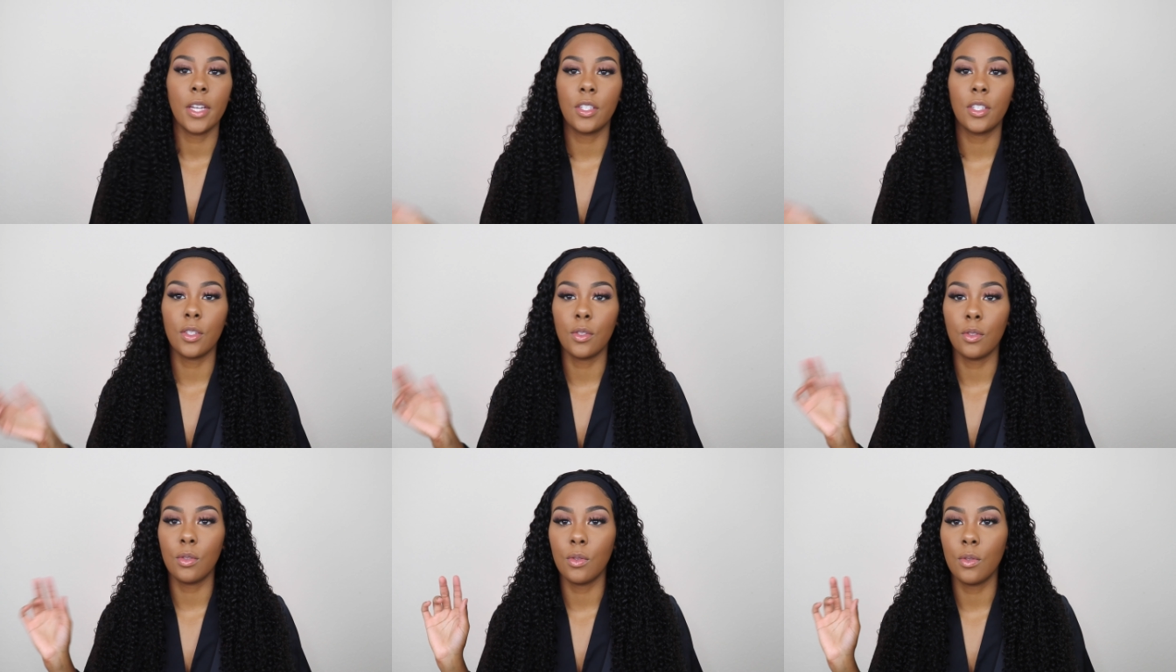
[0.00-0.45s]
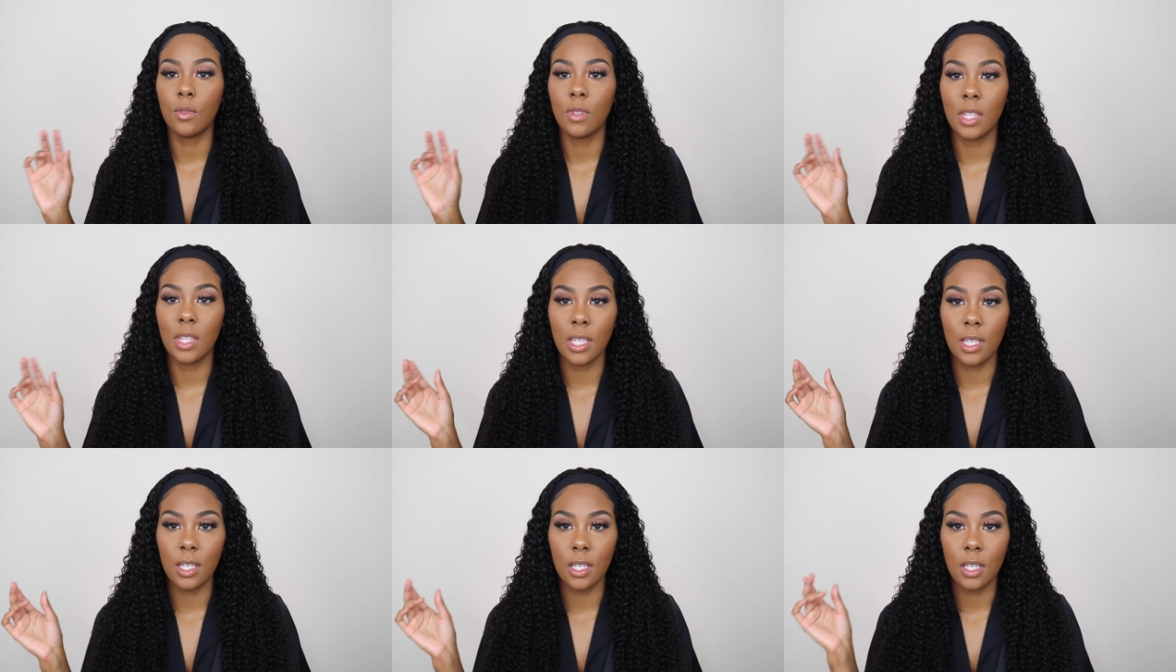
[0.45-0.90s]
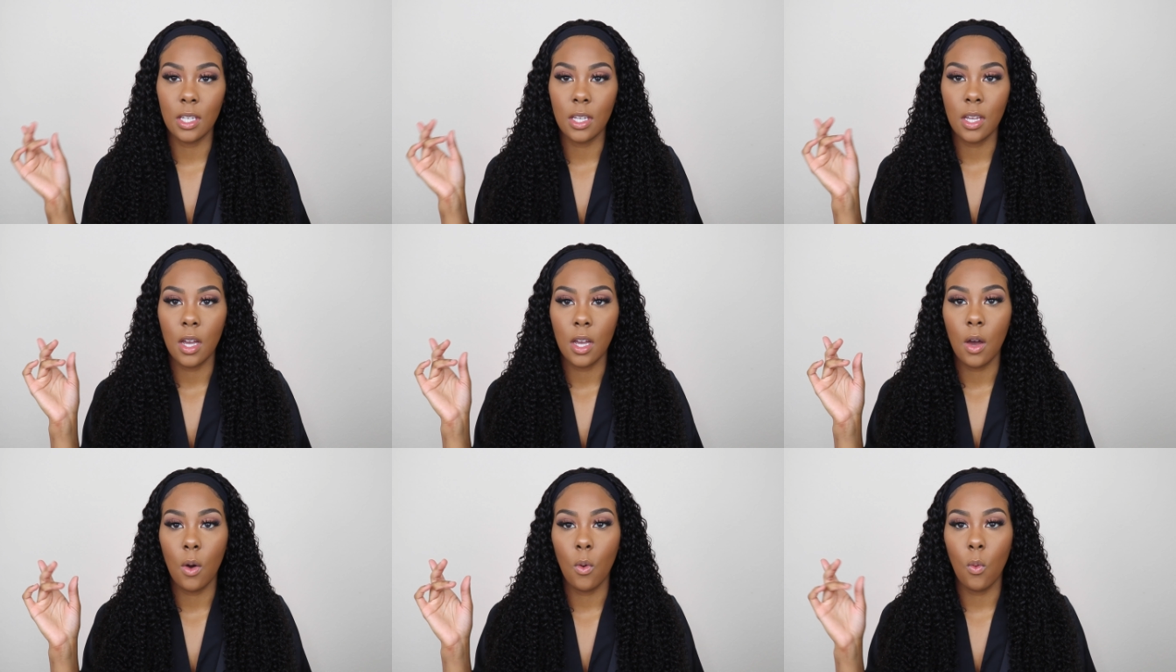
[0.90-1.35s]
do the
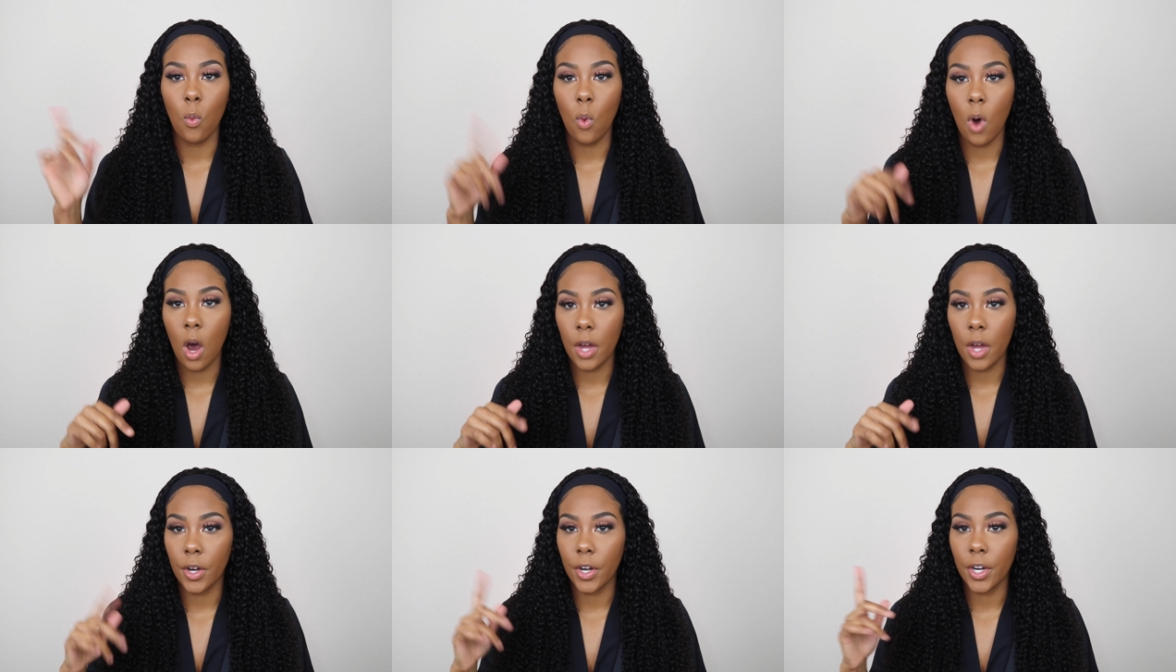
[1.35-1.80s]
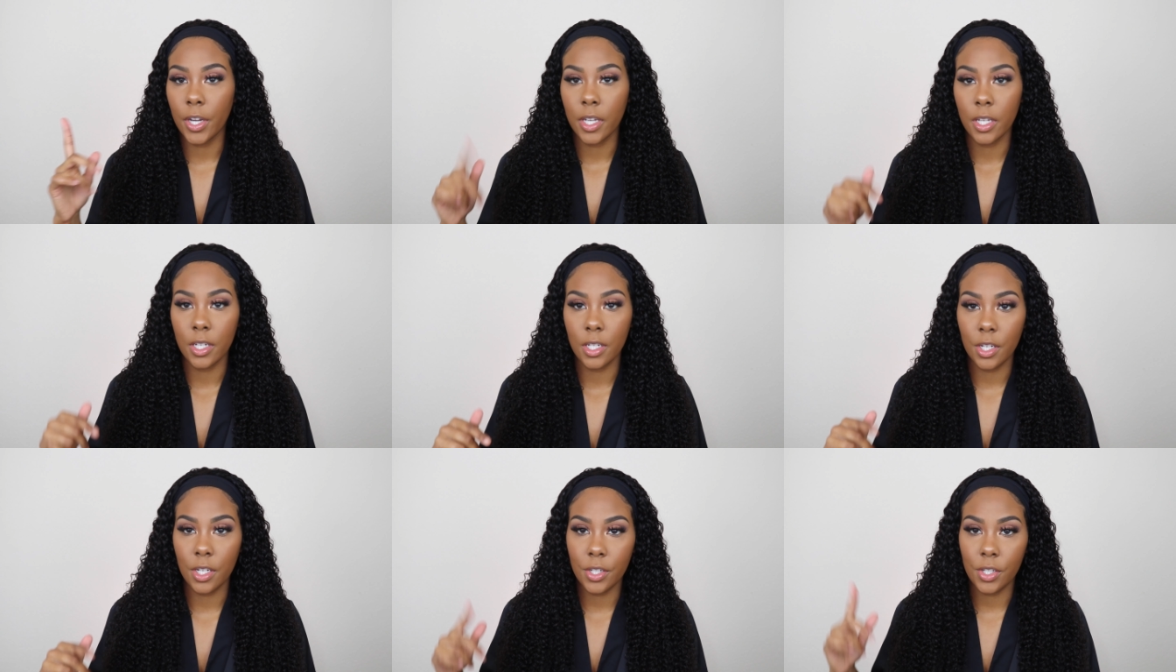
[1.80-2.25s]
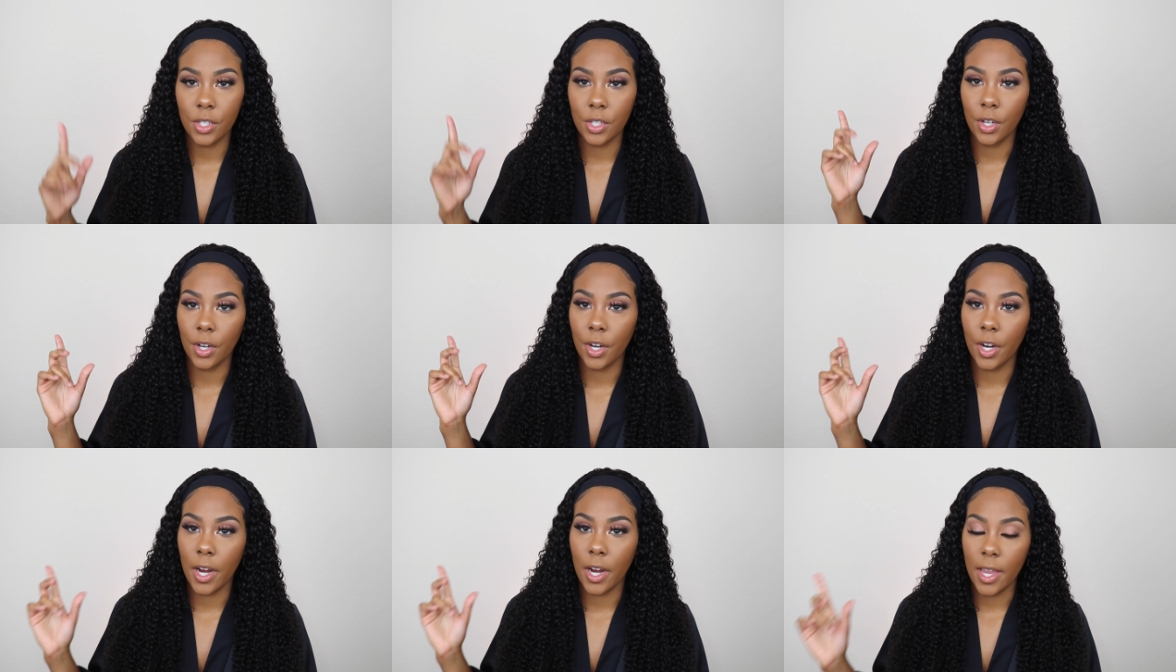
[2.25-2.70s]
water
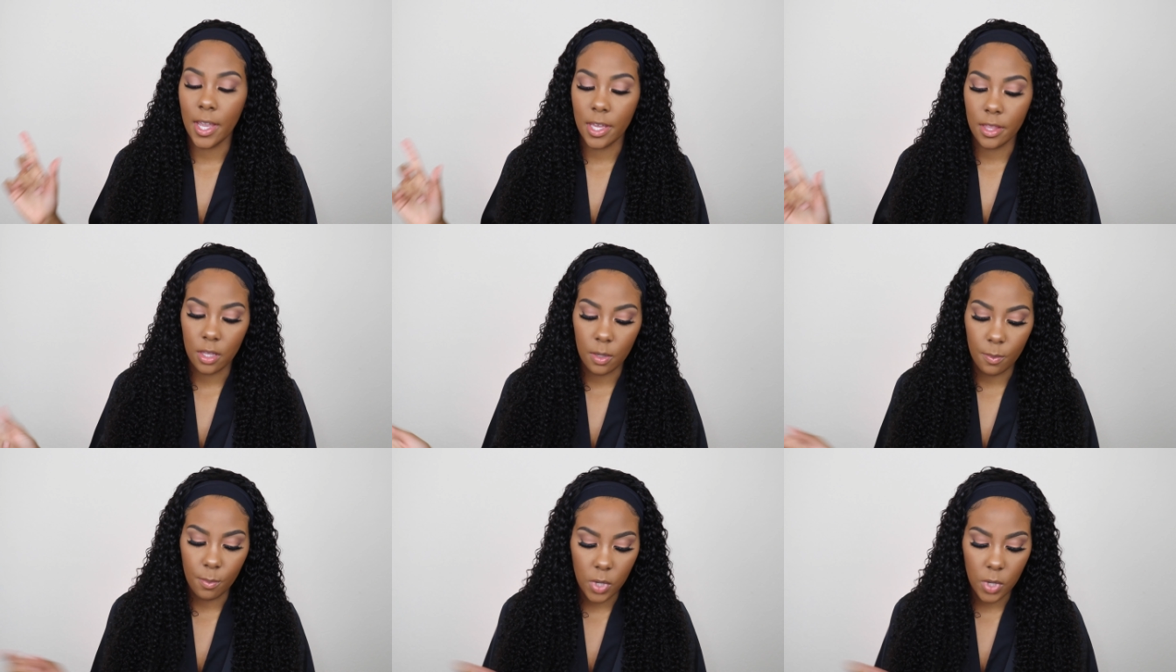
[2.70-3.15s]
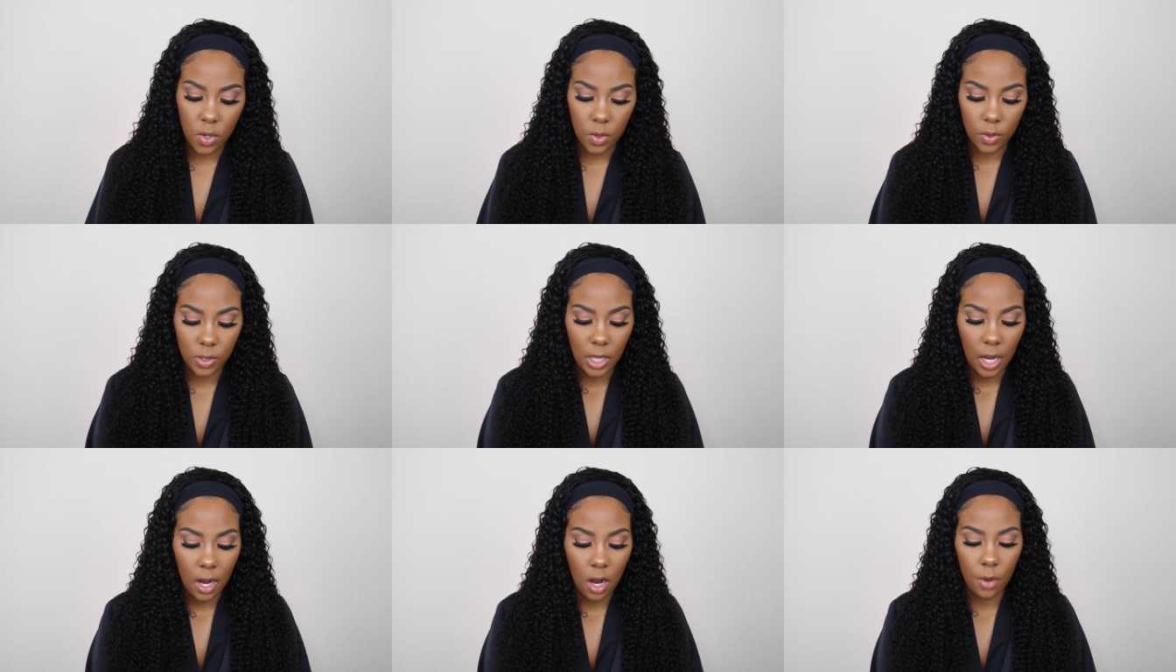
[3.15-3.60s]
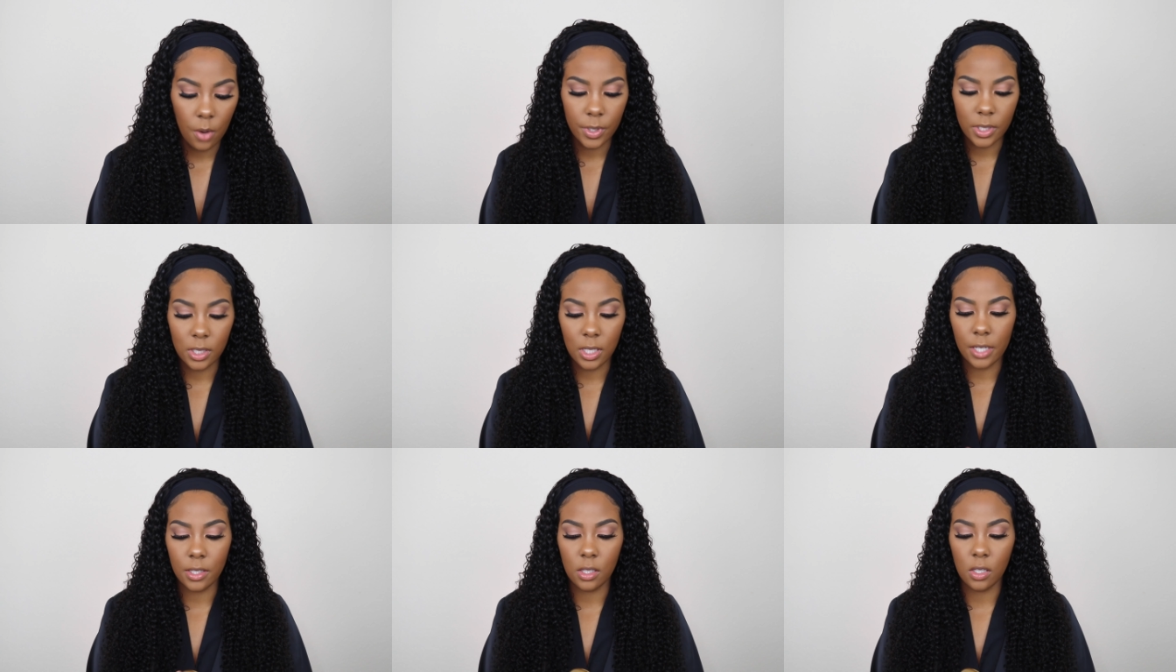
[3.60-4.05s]
conditioner and the mousse, I
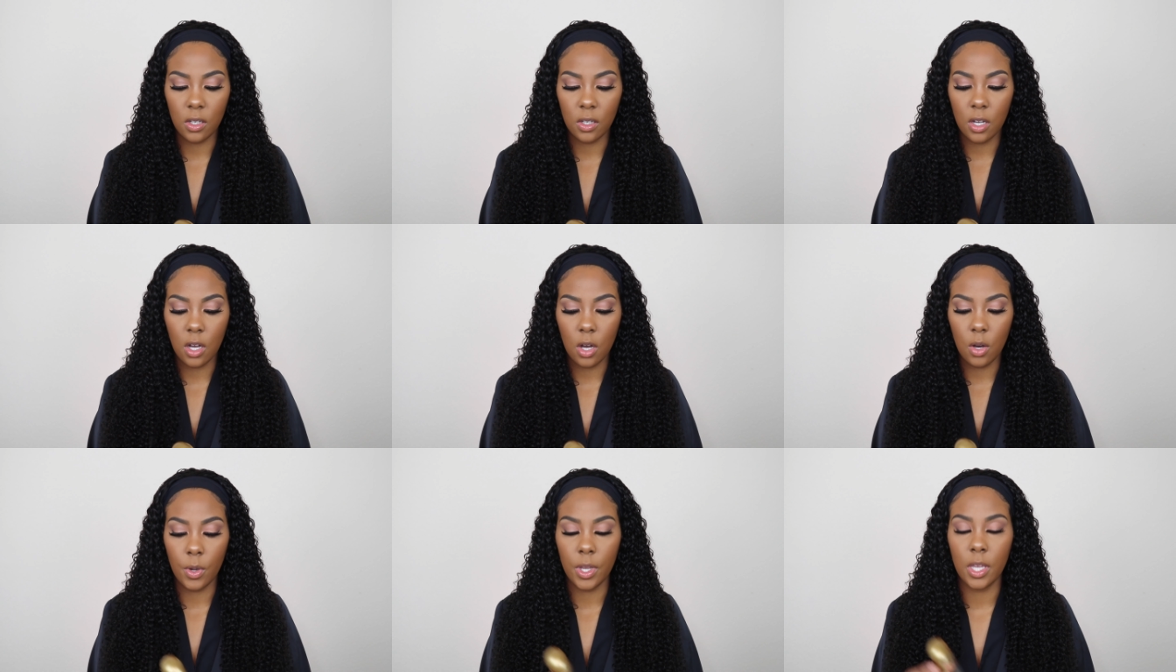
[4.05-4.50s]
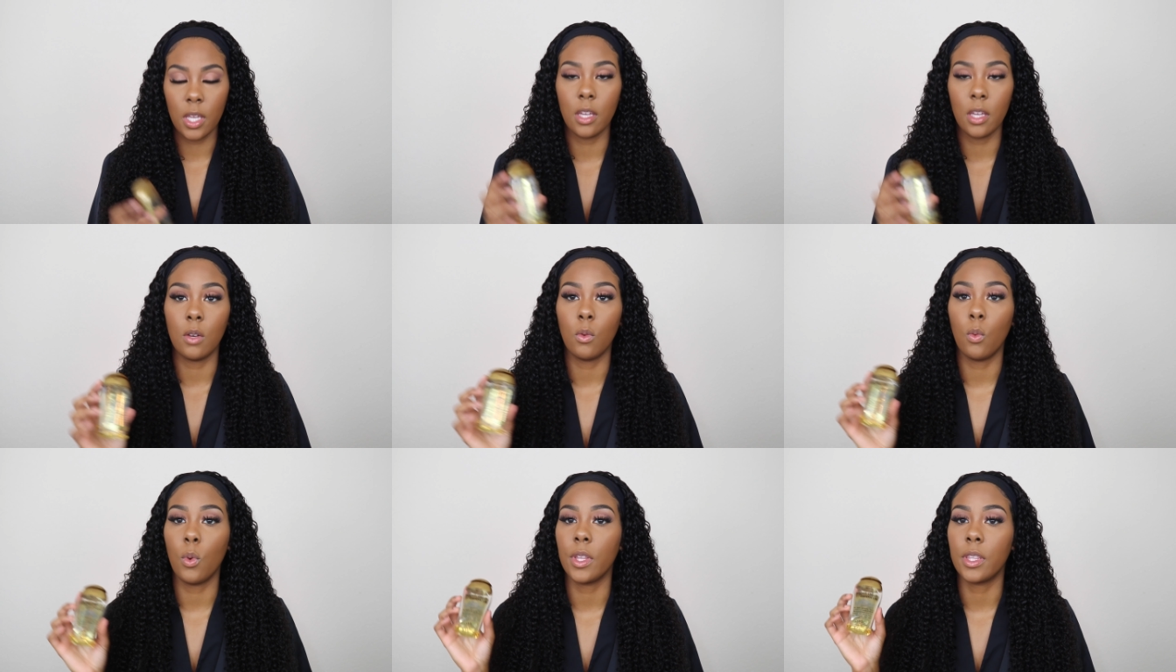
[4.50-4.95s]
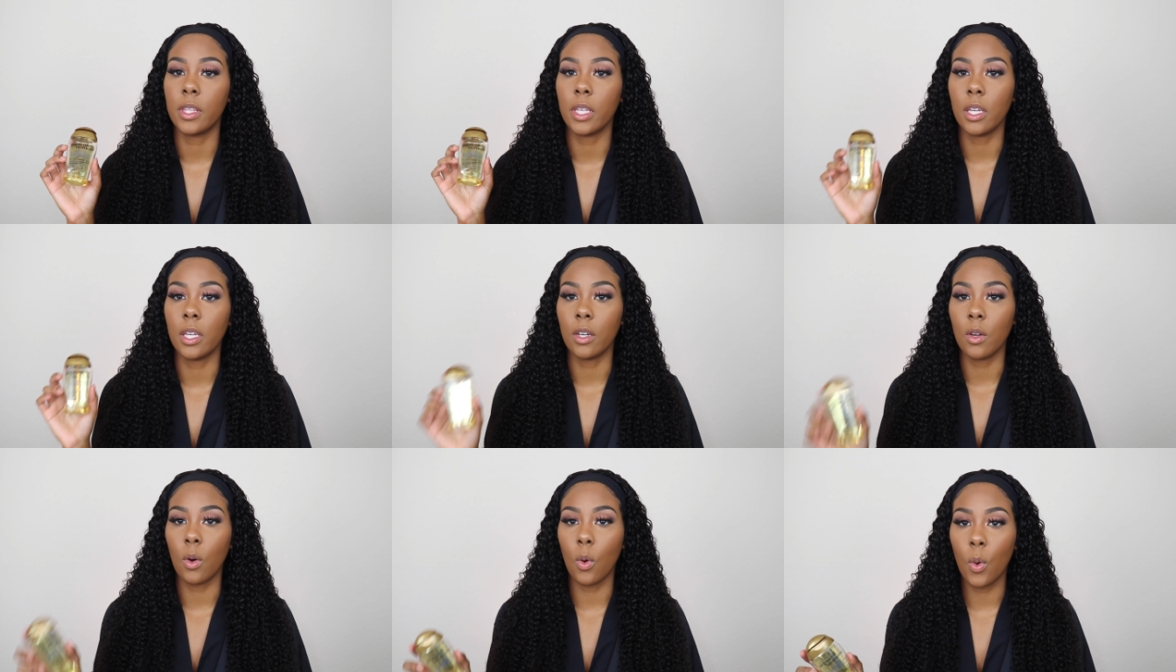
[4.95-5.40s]
always like to go in with
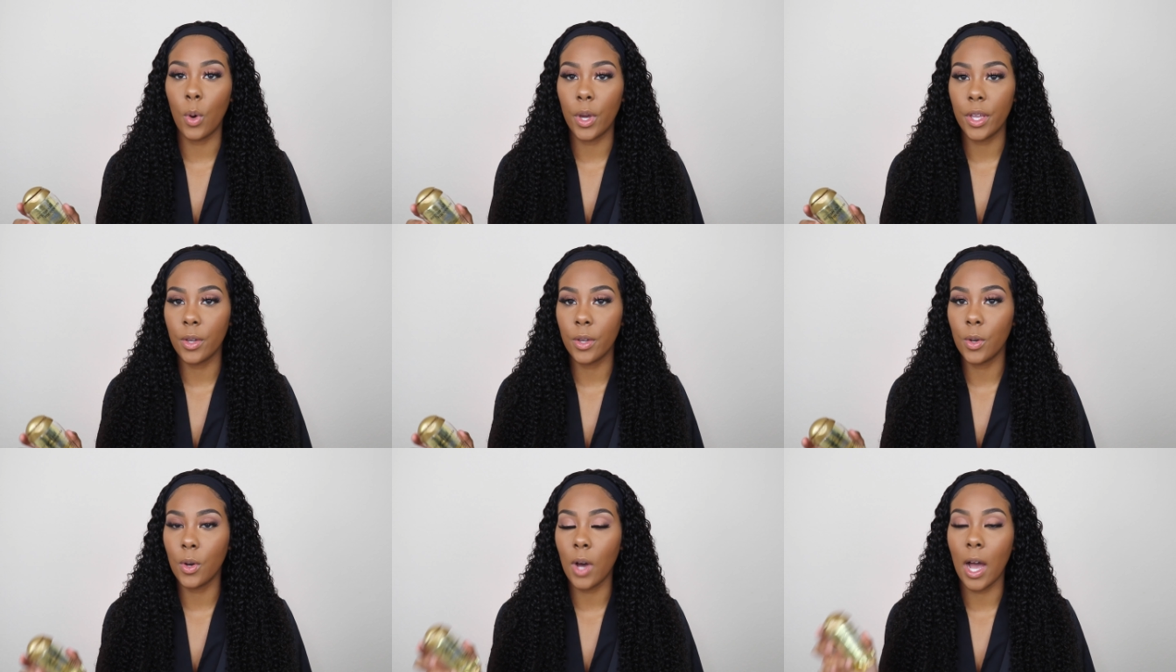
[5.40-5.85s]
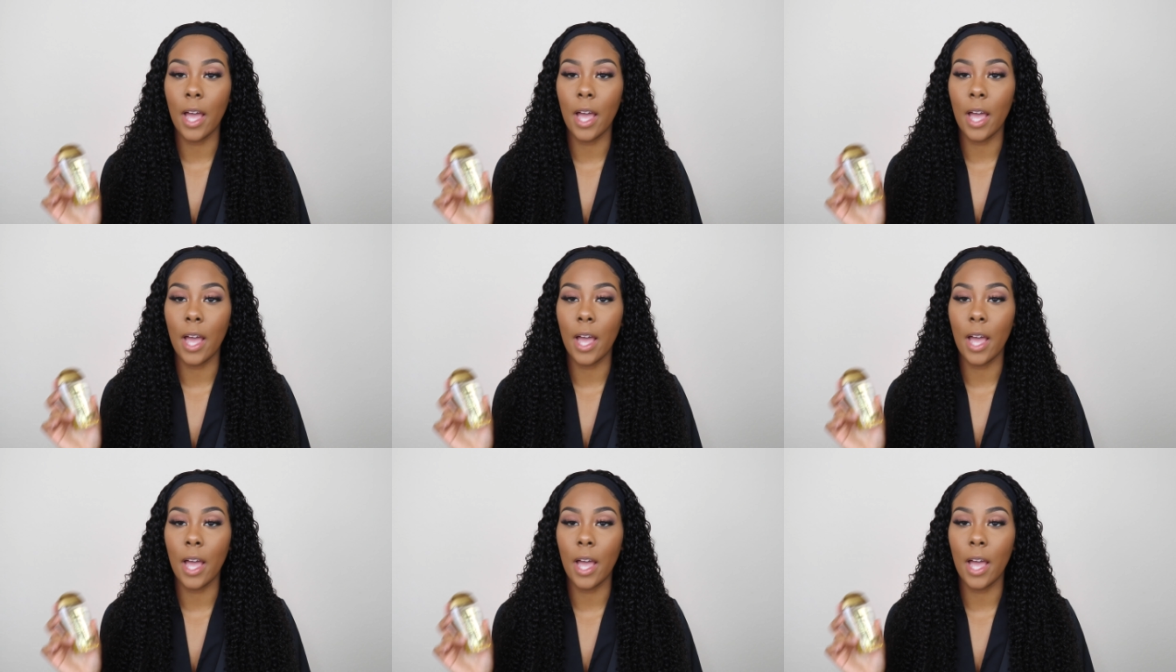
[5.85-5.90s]
an oil.